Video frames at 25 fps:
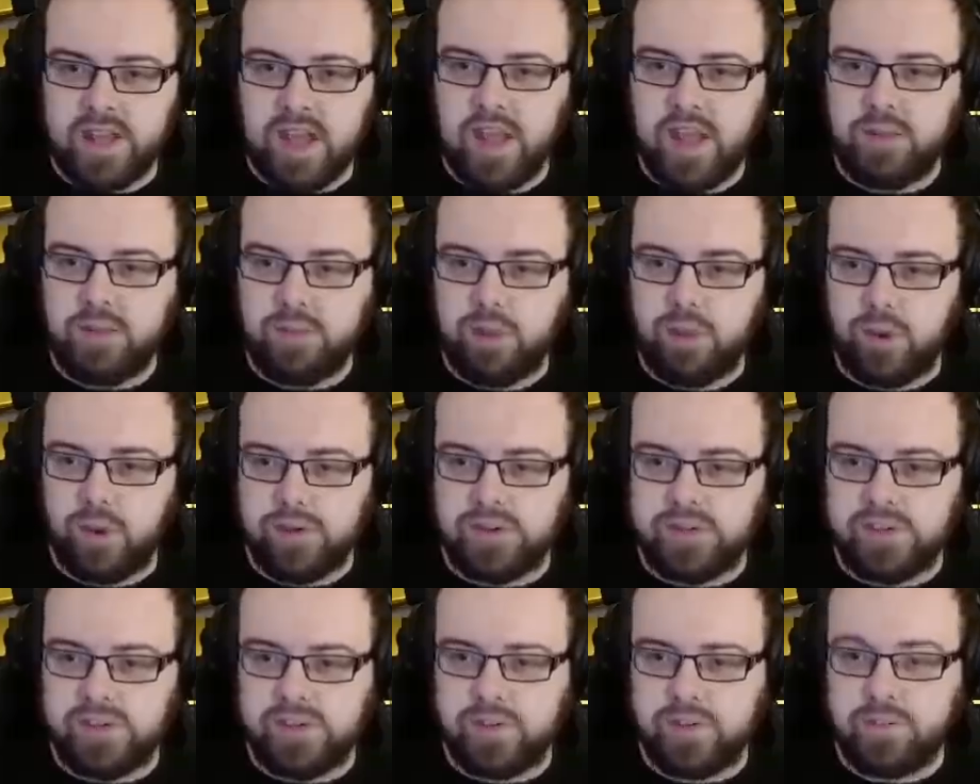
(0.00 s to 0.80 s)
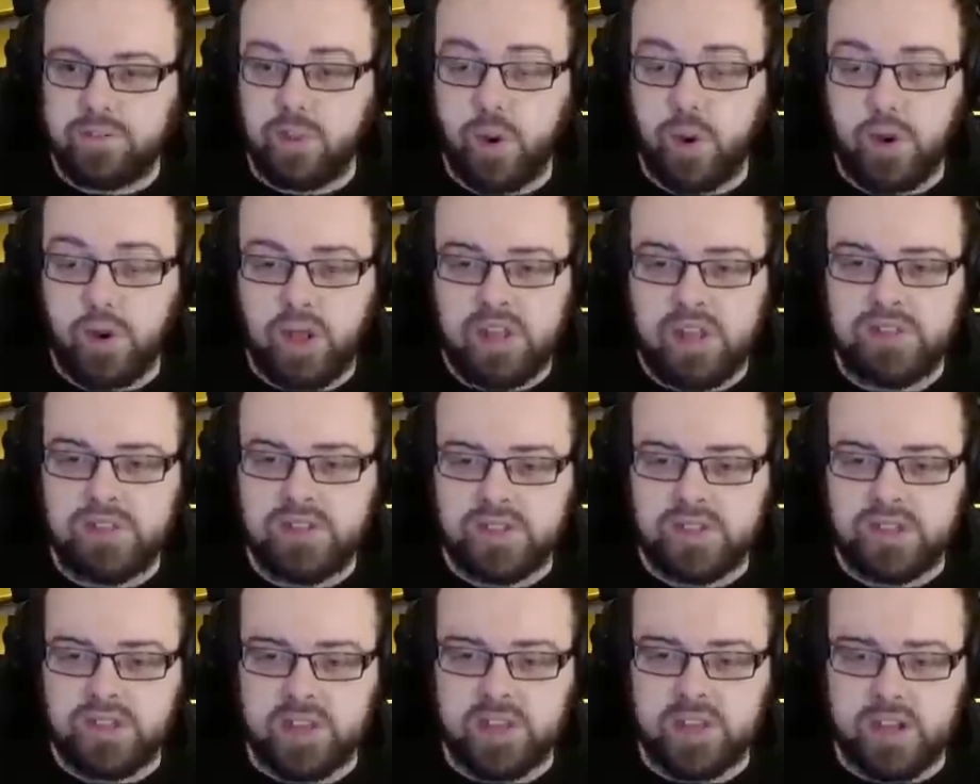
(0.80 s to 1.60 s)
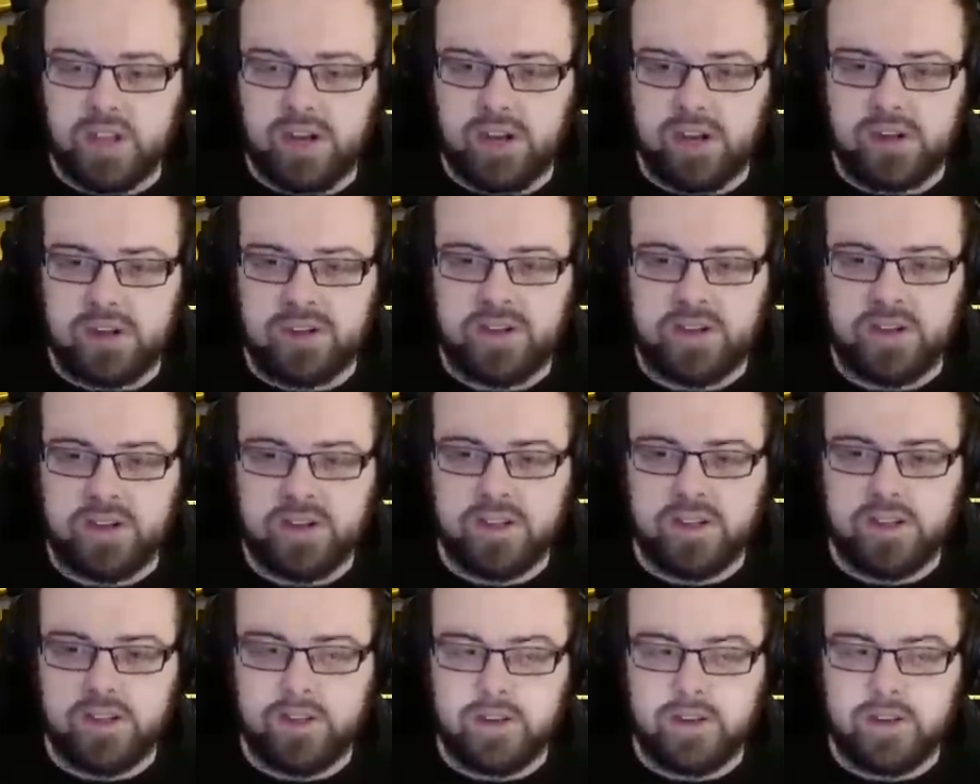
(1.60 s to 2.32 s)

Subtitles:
the inputs you put into the car